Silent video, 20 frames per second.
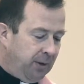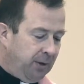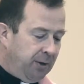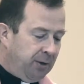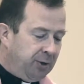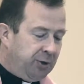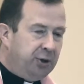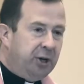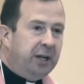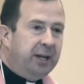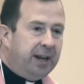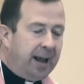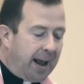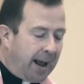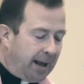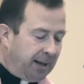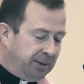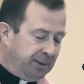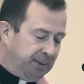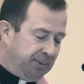She
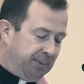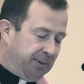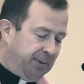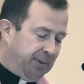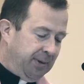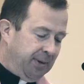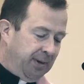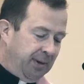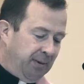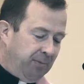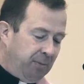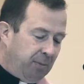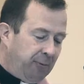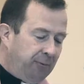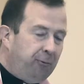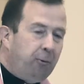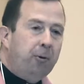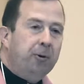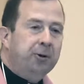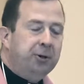gasped.
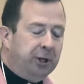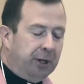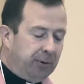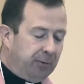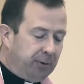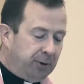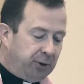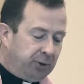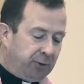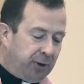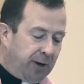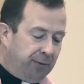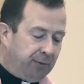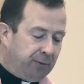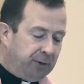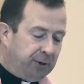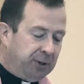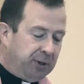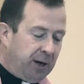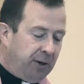Before she could retrieve her
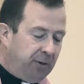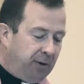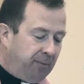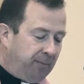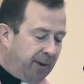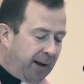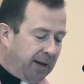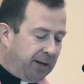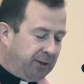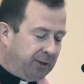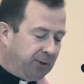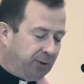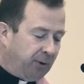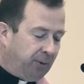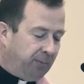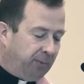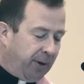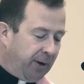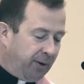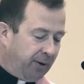son, the master
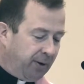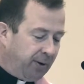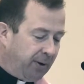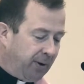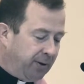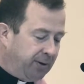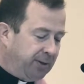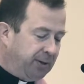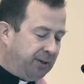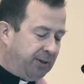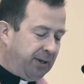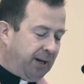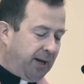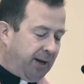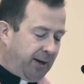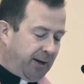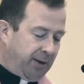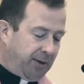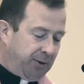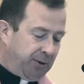appeared on
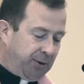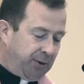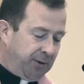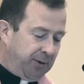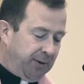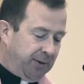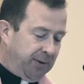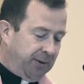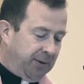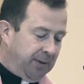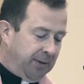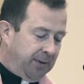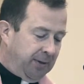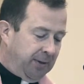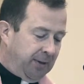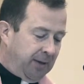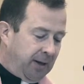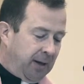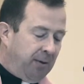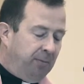stage
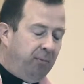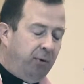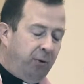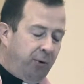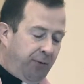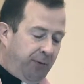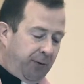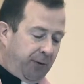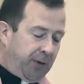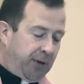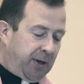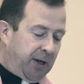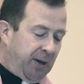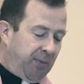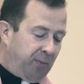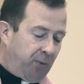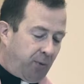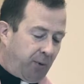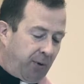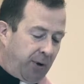and moved to the
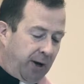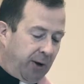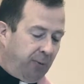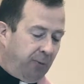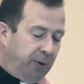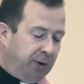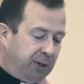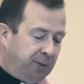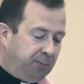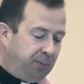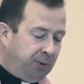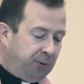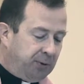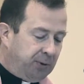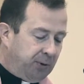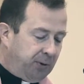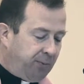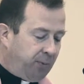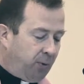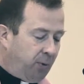keyboard. He whispered to
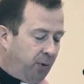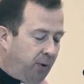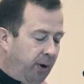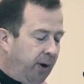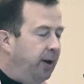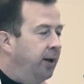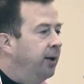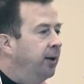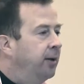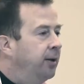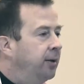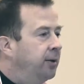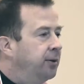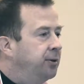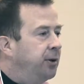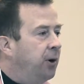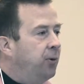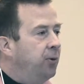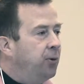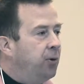the boy,
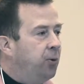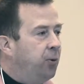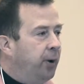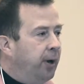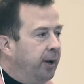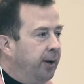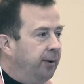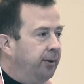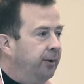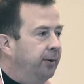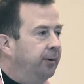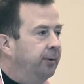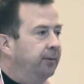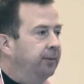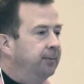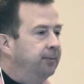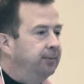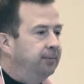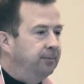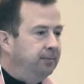"Don't quit.
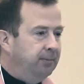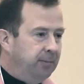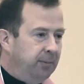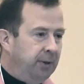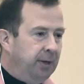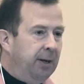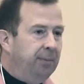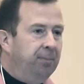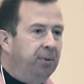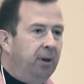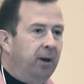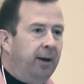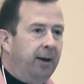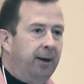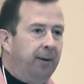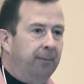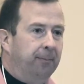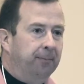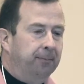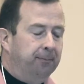Keep playing."